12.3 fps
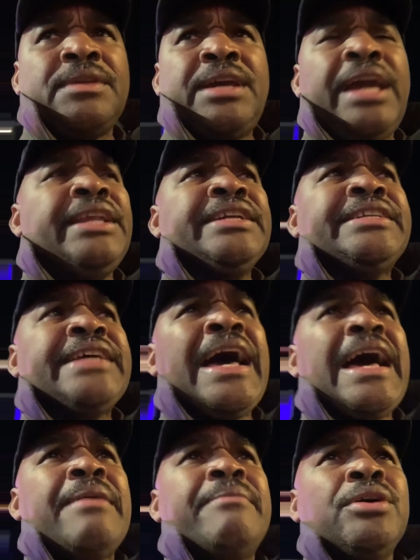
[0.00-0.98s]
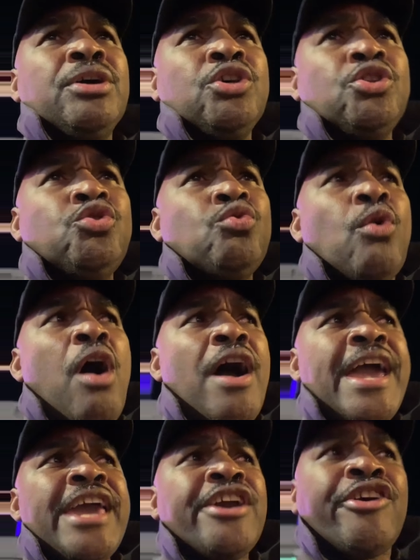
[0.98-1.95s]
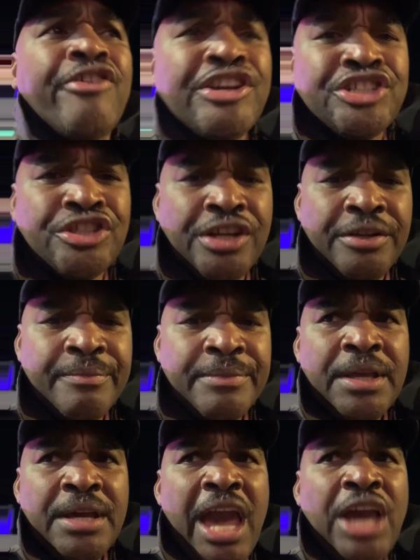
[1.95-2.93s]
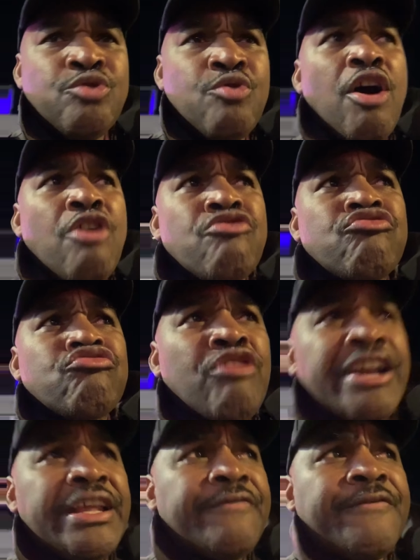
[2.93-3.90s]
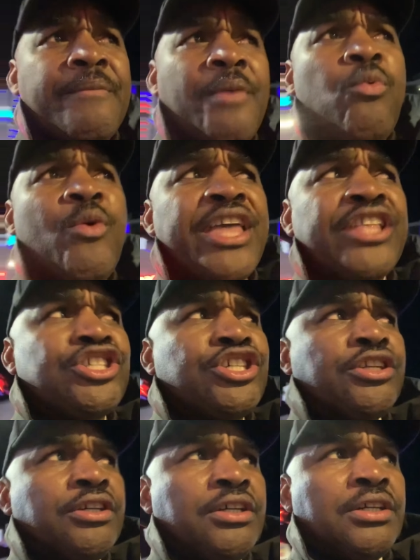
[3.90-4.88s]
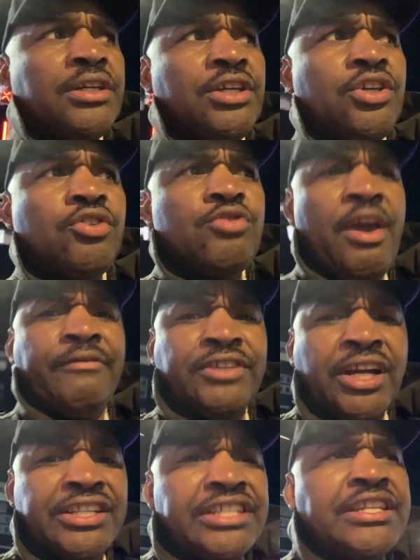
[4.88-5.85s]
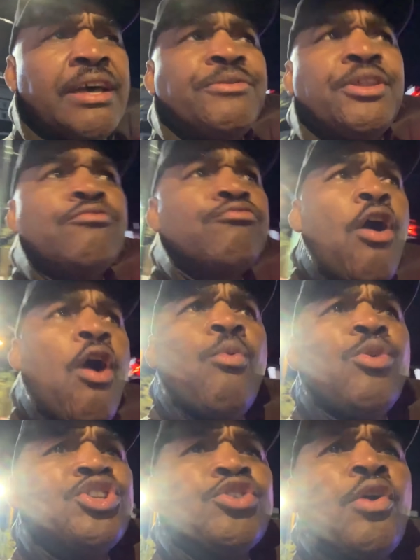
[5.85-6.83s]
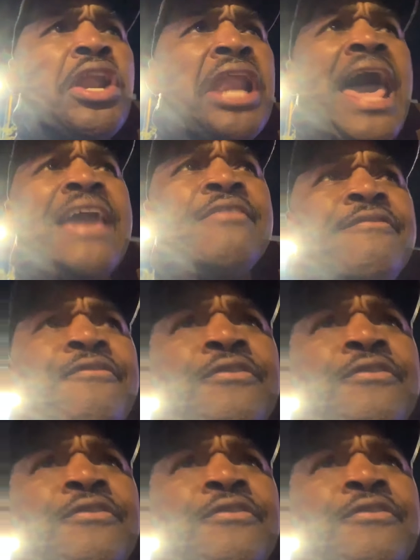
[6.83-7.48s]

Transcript: And in time you are a Christian and you are running from a witch, you have done something wrong with your life.